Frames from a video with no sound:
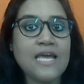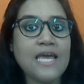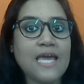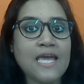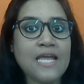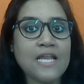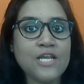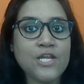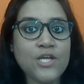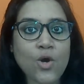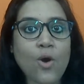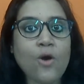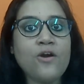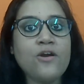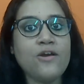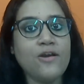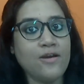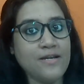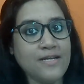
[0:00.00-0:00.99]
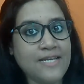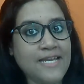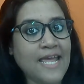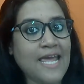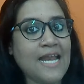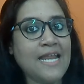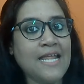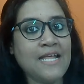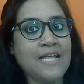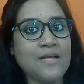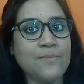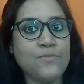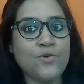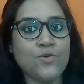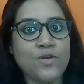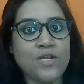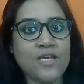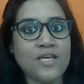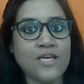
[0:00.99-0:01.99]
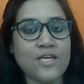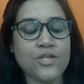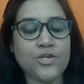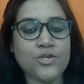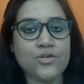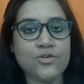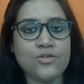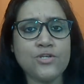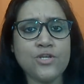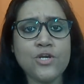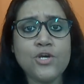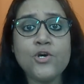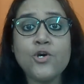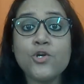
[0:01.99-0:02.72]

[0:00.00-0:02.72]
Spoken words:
in your daily communication